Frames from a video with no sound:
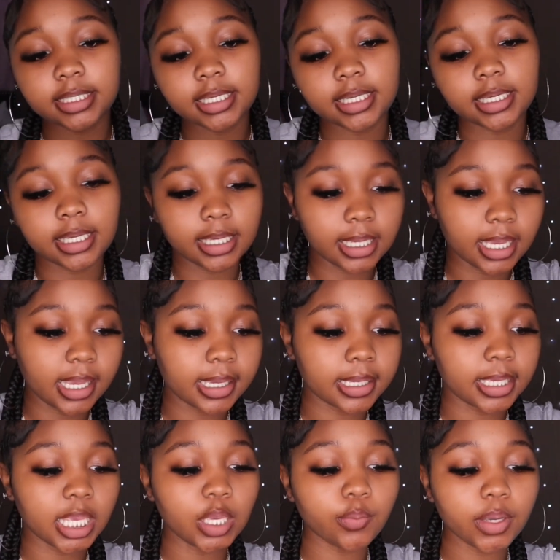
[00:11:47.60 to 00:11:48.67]
the
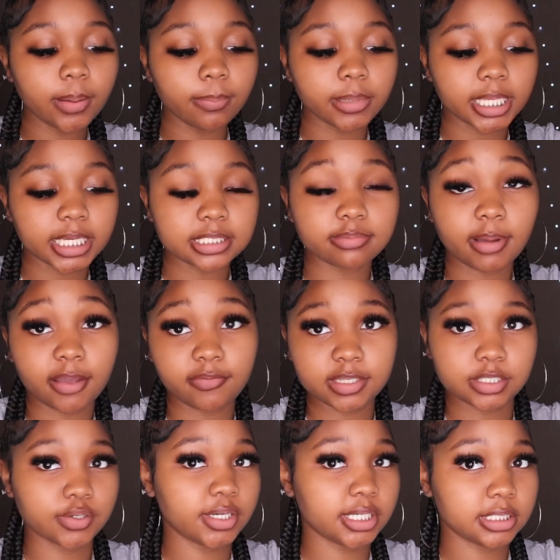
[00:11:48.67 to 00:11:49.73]
Kiwi Blush by
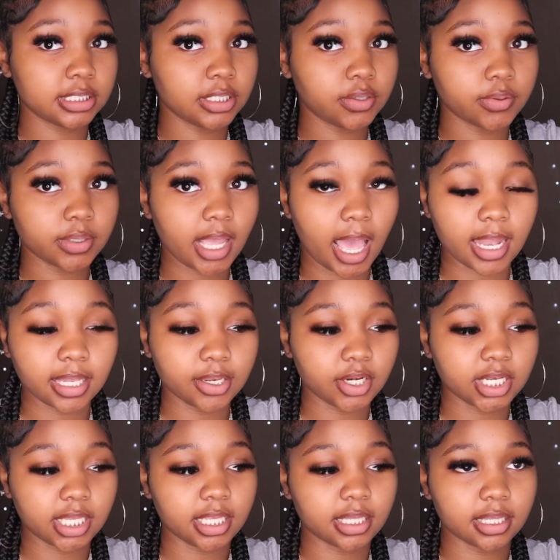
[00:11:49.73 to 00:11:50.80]
Victoria's Secret. I
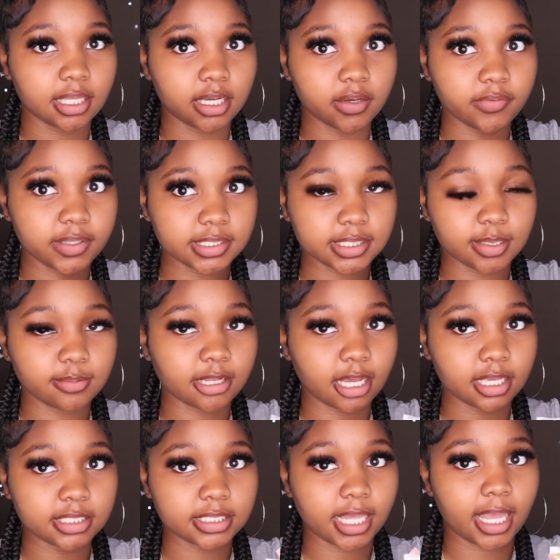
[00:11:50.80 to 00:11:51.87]
literally love this lip
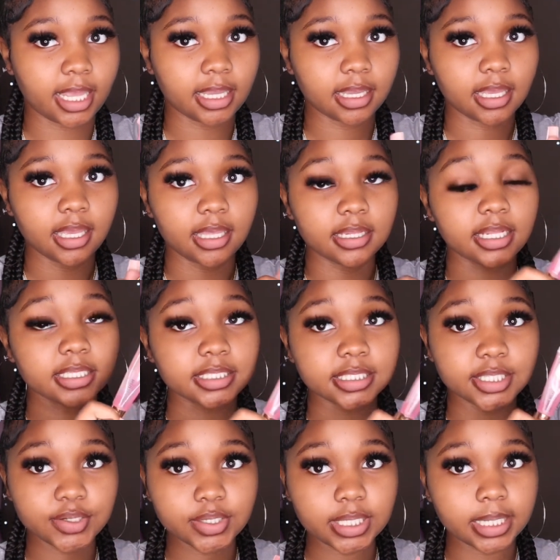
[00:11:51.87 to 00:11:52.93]
gloss. Like, this is
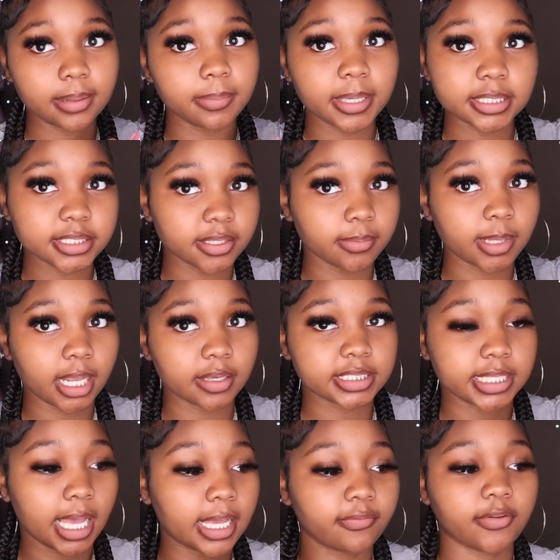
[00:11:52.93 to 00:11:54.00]
literally the best lip
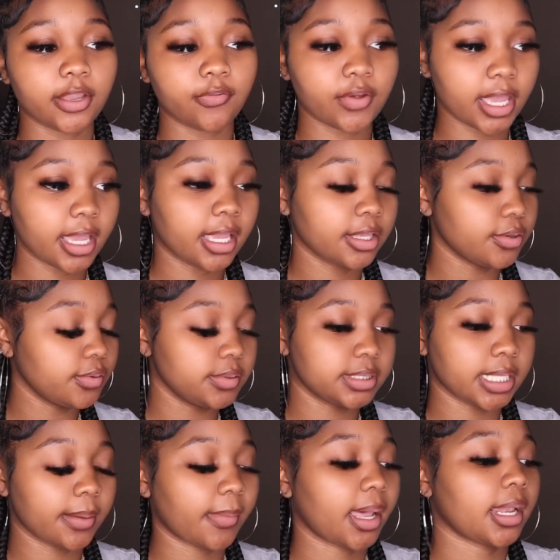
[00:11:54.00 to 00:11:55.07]
gloss I've ever
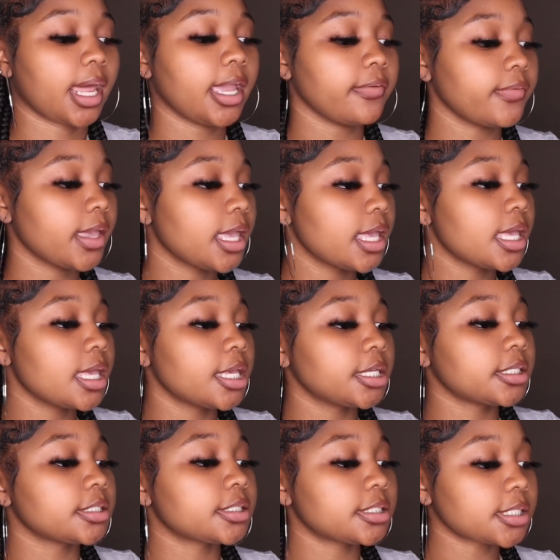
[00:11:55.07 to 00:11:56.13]
used in my life
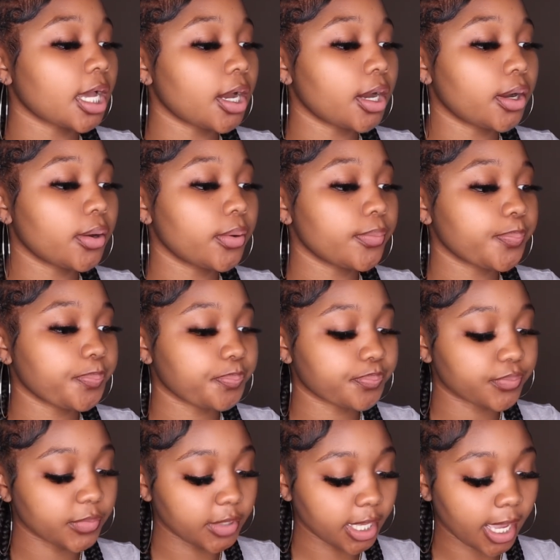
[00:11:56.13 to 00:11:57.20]
so
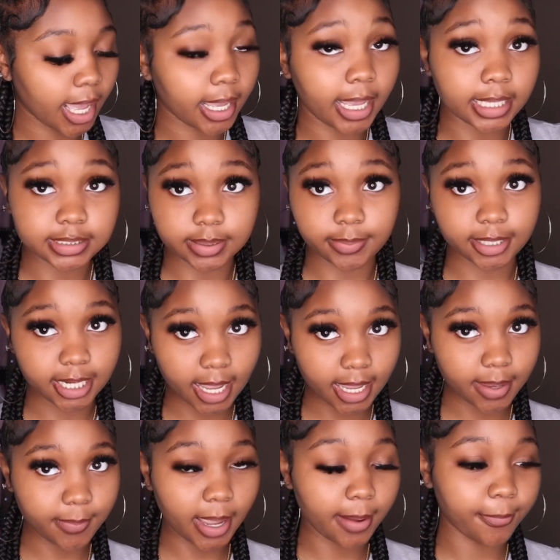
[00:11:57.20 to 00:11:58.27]
yeah, I got some of that
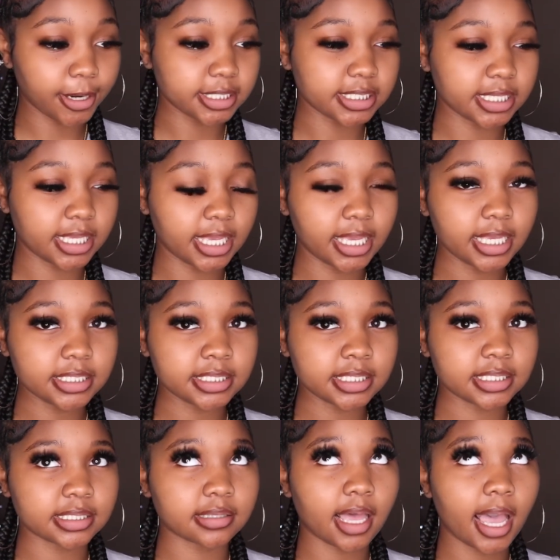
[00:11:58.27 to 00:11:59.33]
in my emergency kit it's
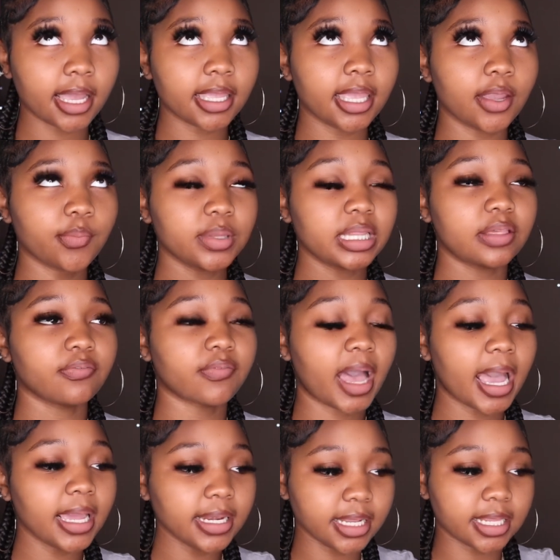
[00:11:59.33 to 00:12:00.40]
just i can't really
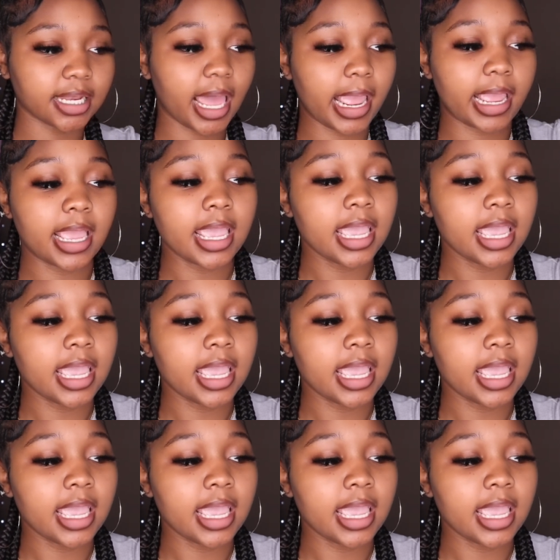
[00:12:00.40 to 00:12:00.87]
find it like